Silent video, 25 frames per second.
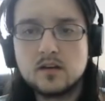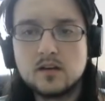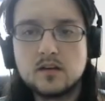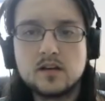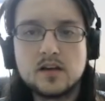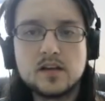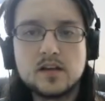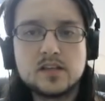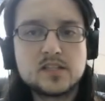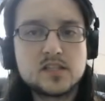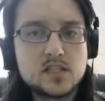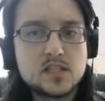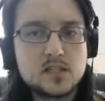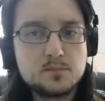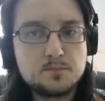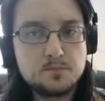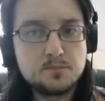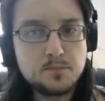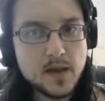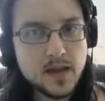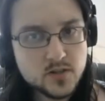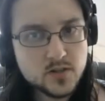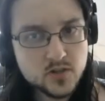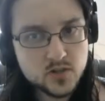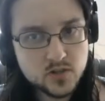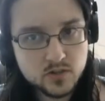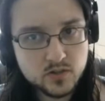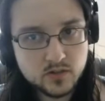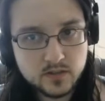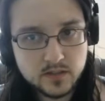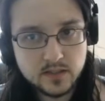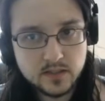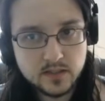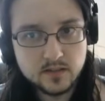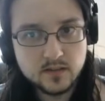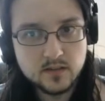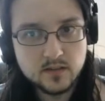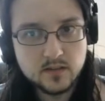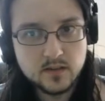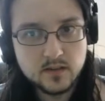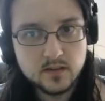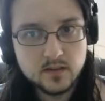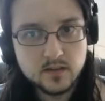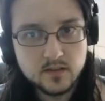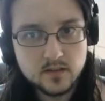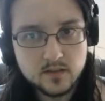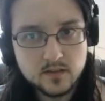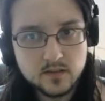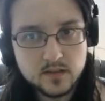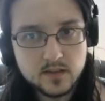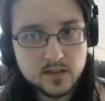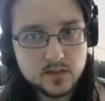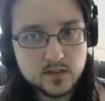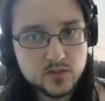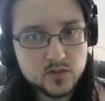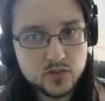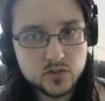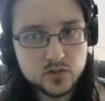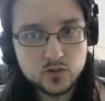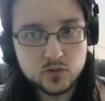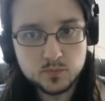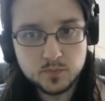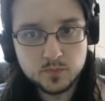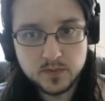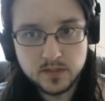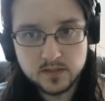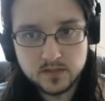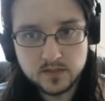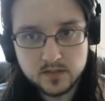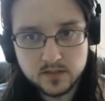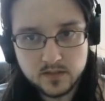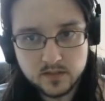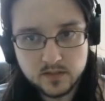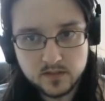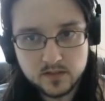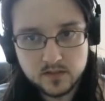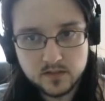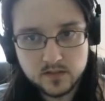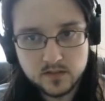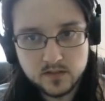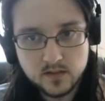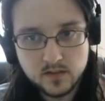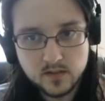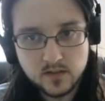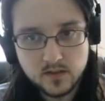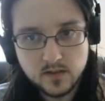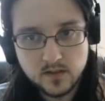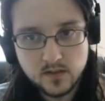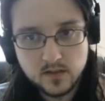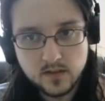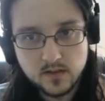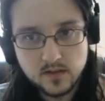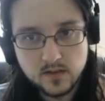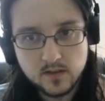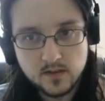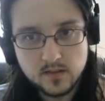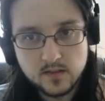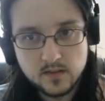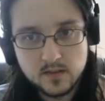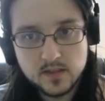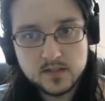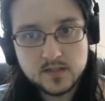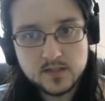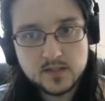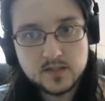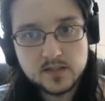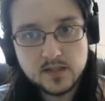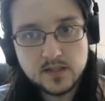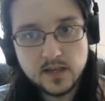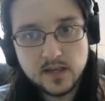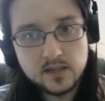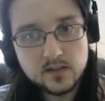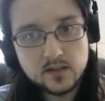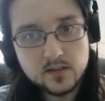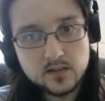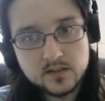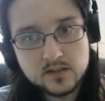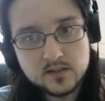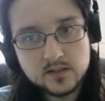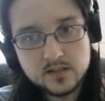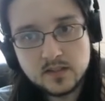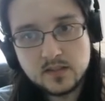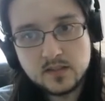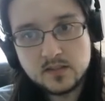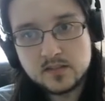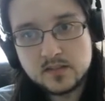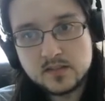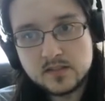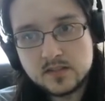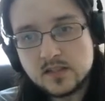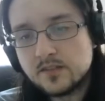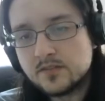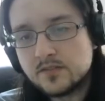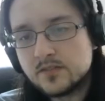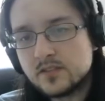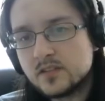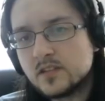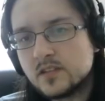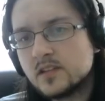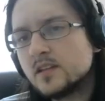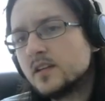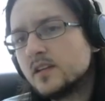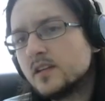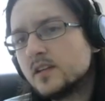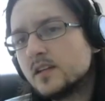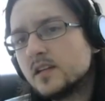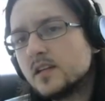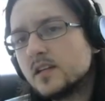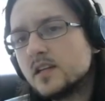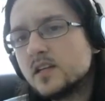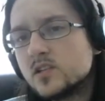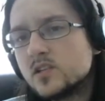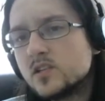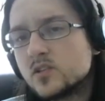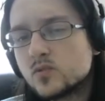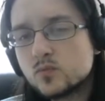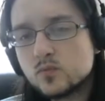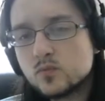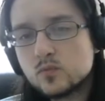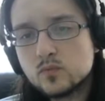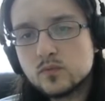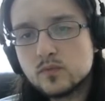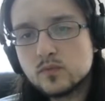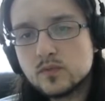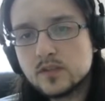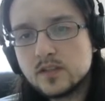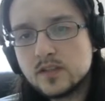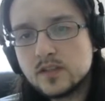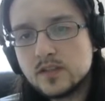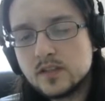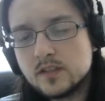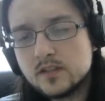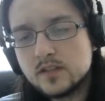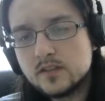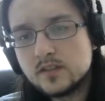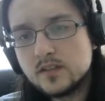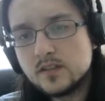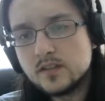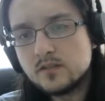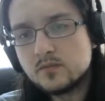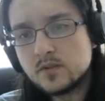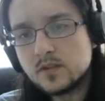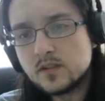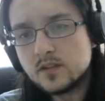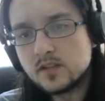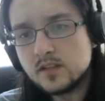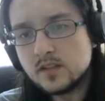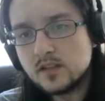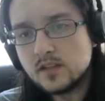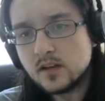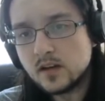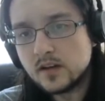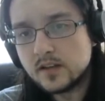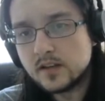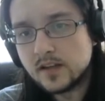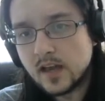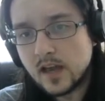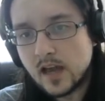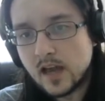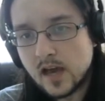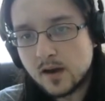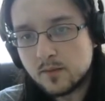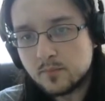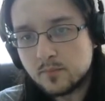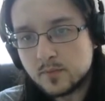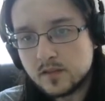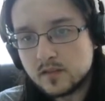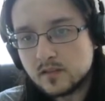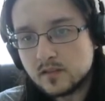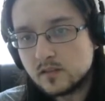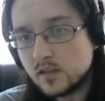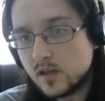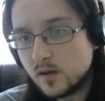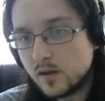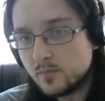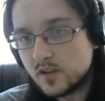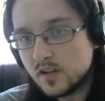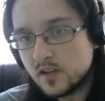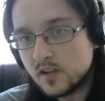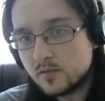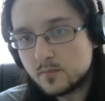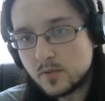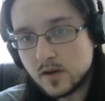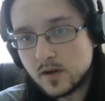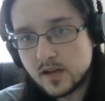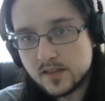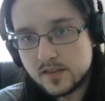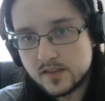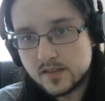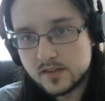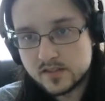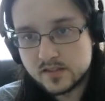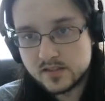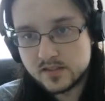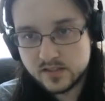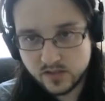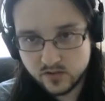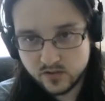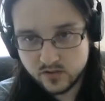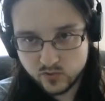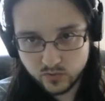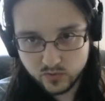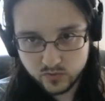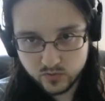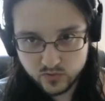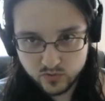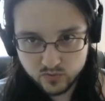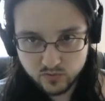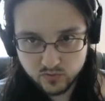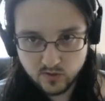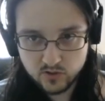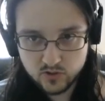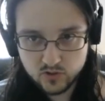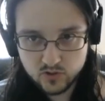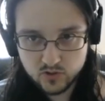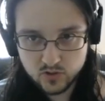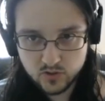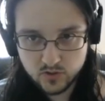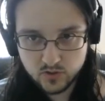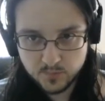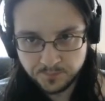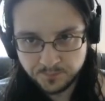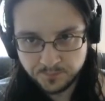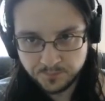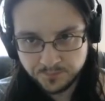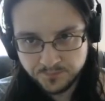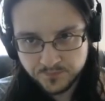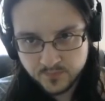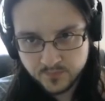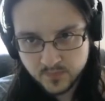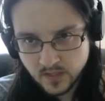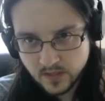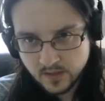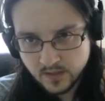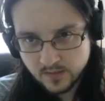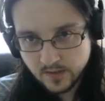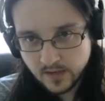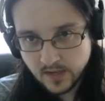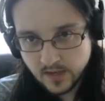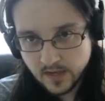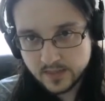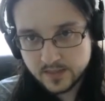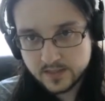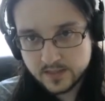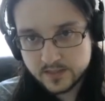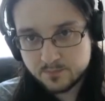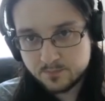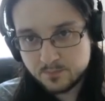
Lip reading: Especially these 2 pieces. This knight on d7 is really, really unhappy, limited by this central structure. And this